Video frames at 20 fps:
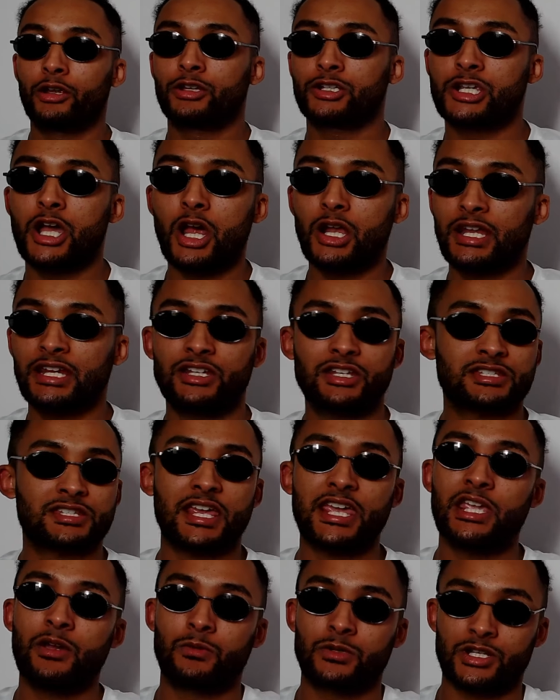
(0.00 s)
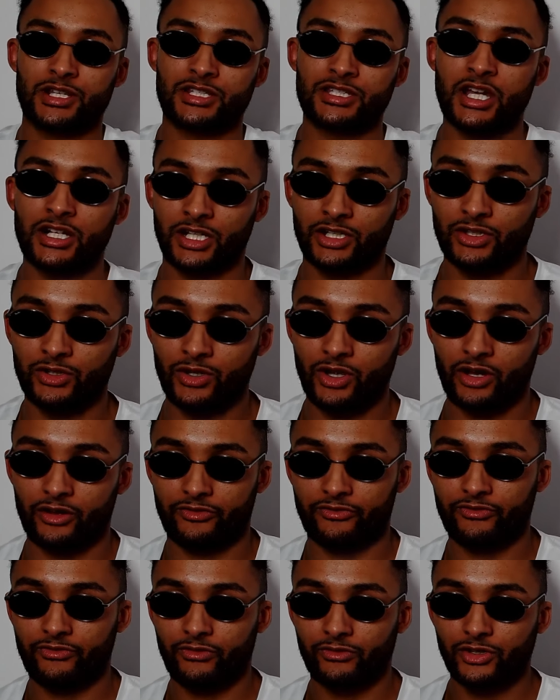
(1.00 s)
Charlie, just say you want to suck the dude
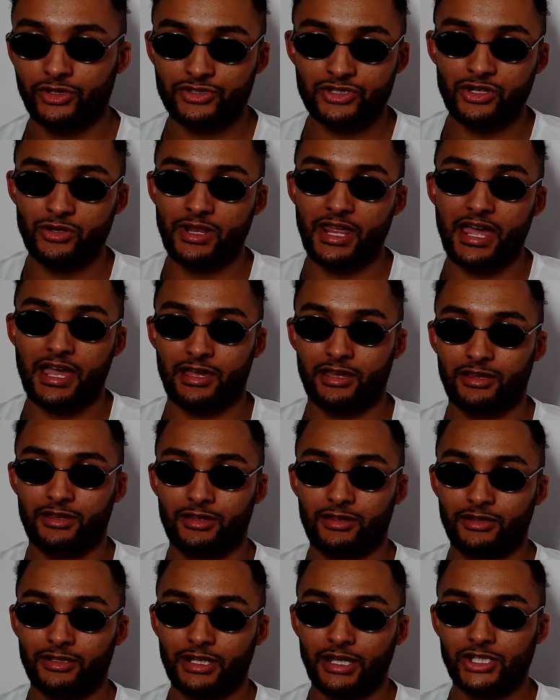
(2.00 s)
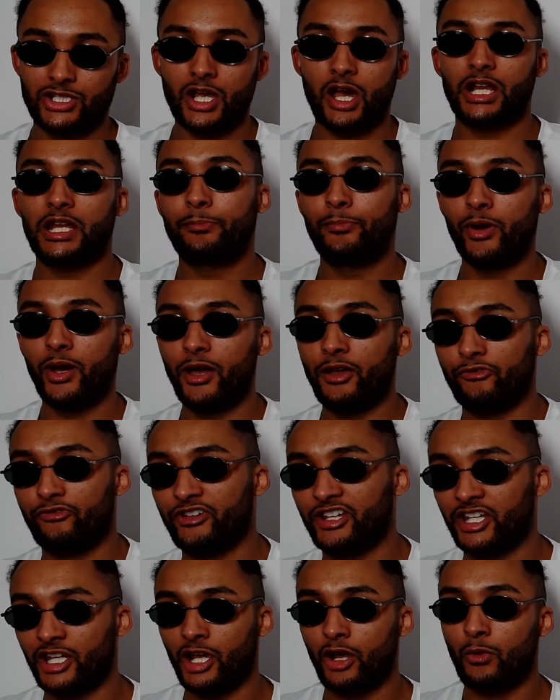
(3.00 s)
off. Just do that. Yeah, Charlie, put a
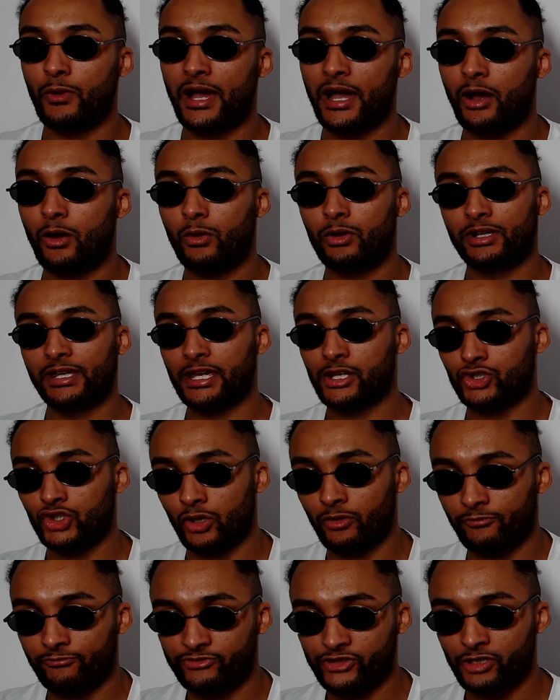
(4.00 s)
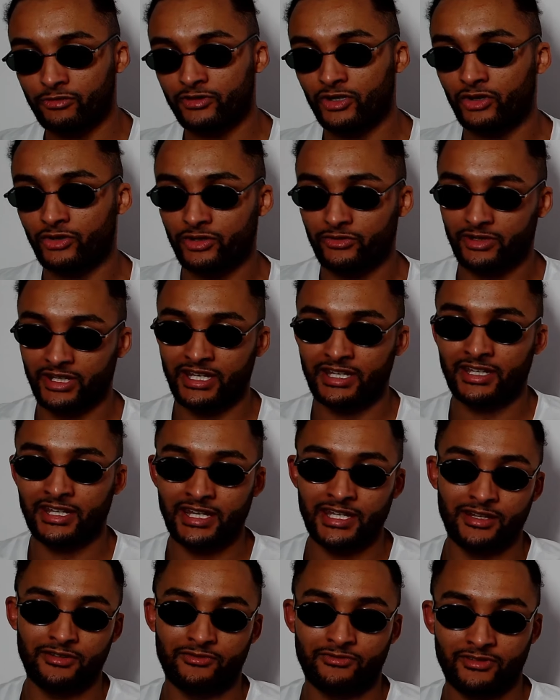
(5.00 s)
video out. Get John Fury on the, in, in,
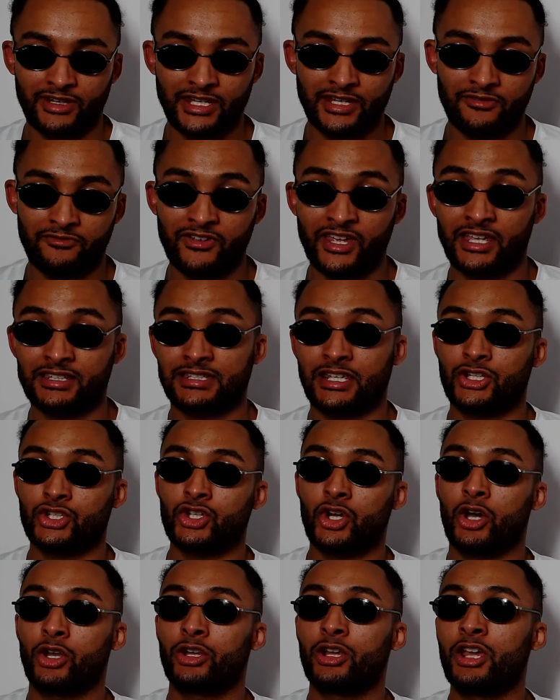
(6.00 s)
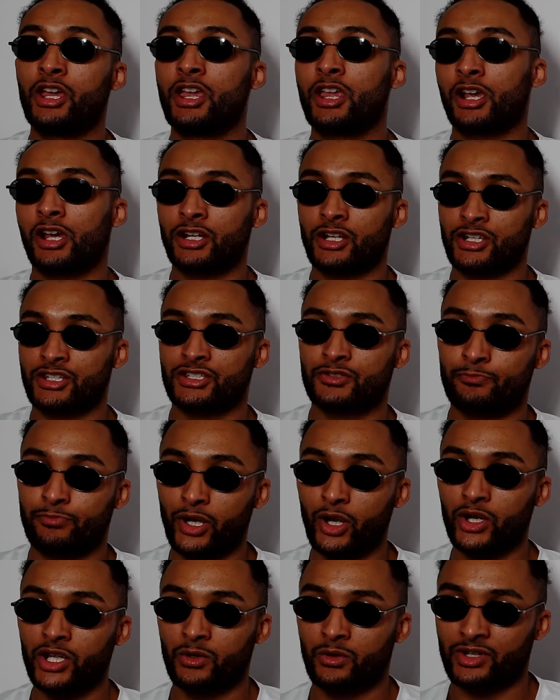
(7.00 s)
the, in the thing and say, John, can I
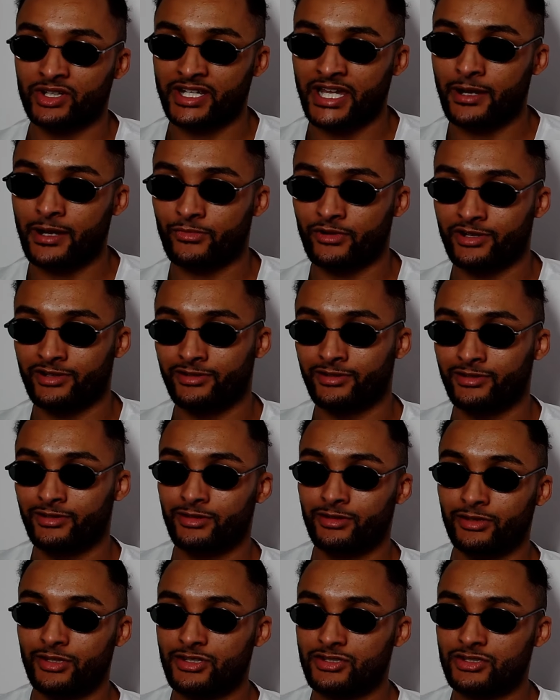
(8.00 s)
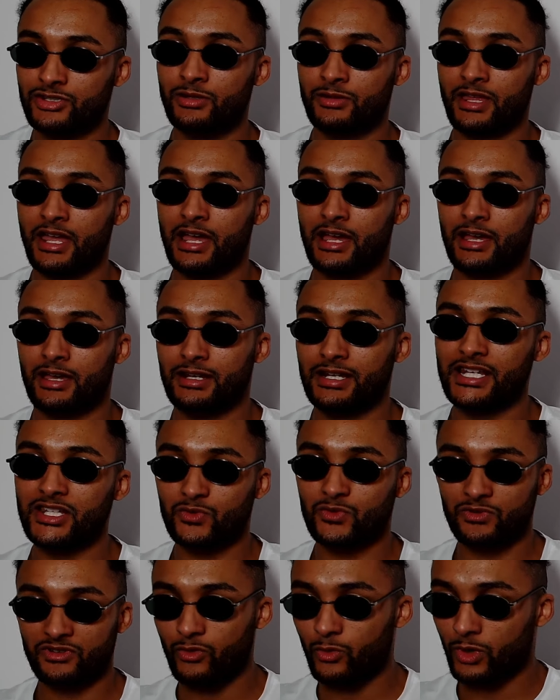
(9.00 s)
blow you on camera? Just do that. At least
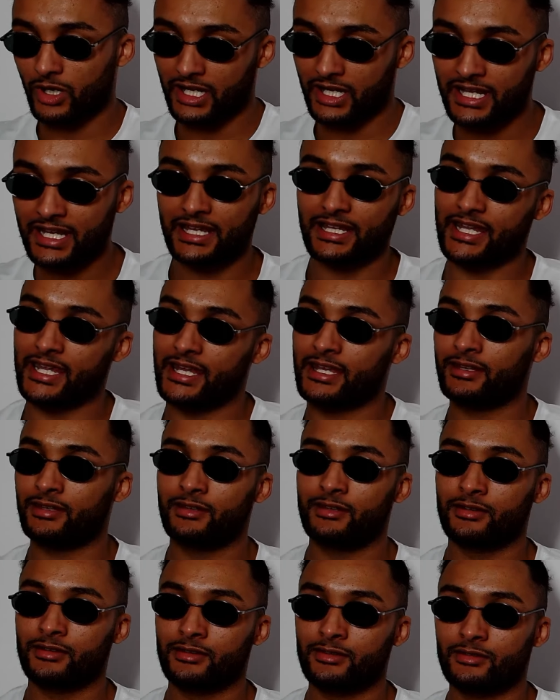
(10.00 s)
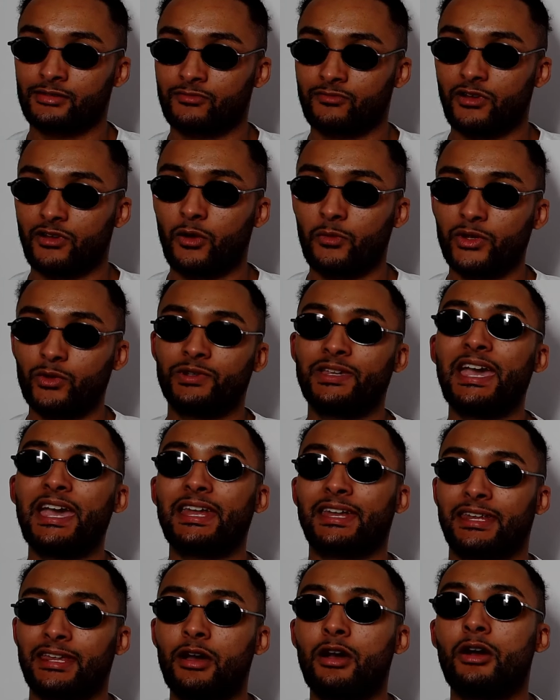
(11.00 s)
we're all clear then. Right, we all get
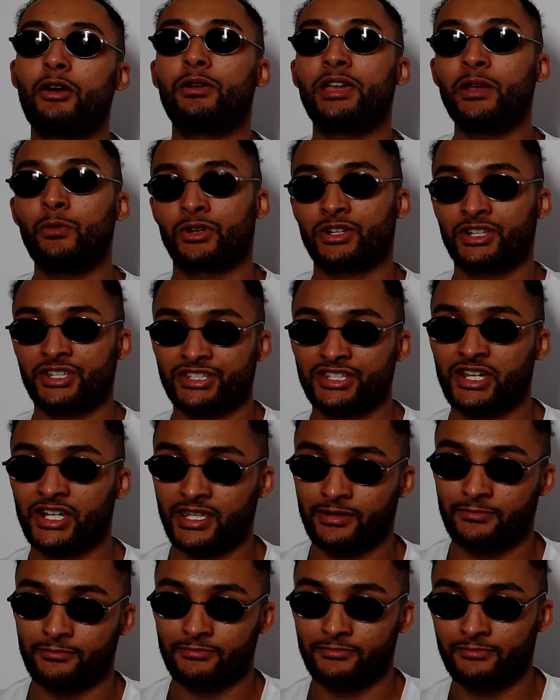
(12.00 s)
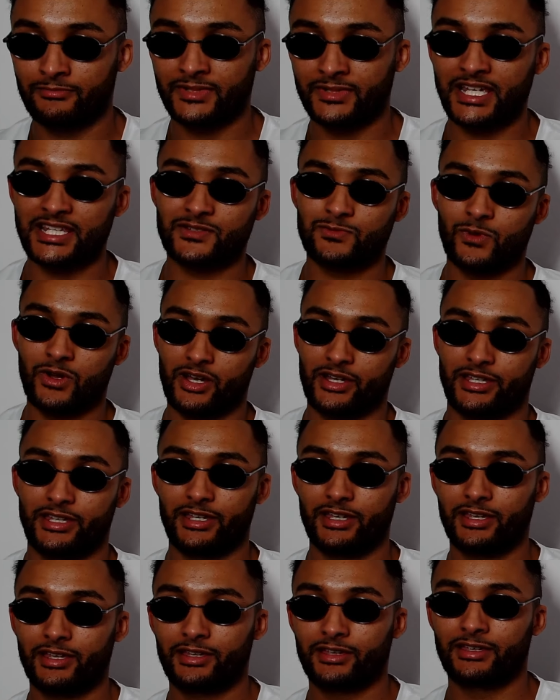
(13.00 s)
it. Oh, he want to suck him. That's why
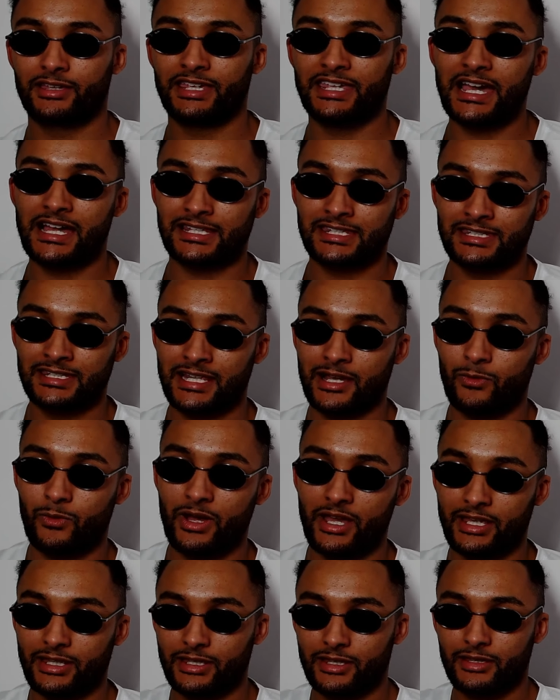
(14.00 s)
he acting that way.